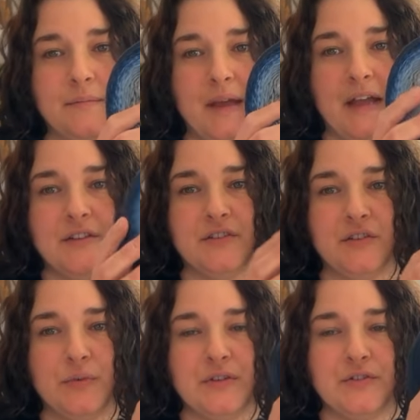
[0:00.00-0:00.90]
match to
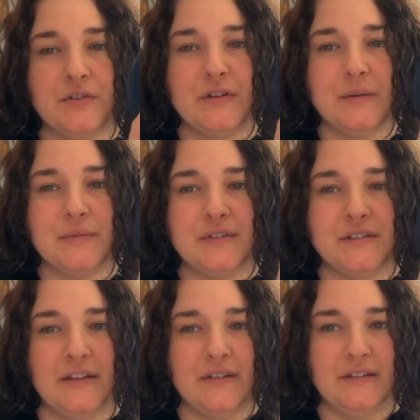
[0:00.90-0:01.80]
Twister number
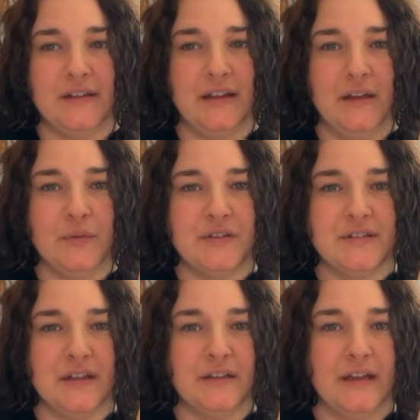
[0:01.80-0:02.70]
17, which is
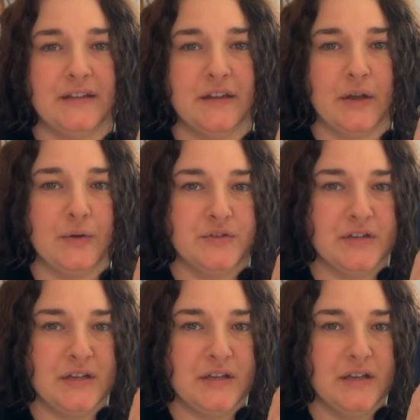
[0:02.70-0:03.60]
Atlantic
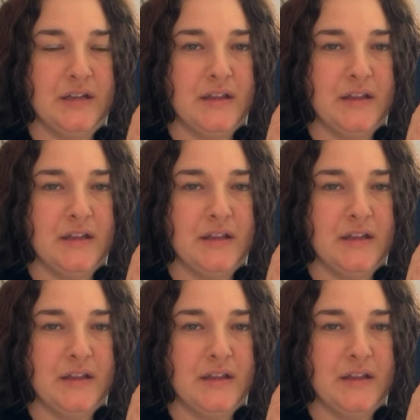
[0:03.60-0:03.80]
Ocean.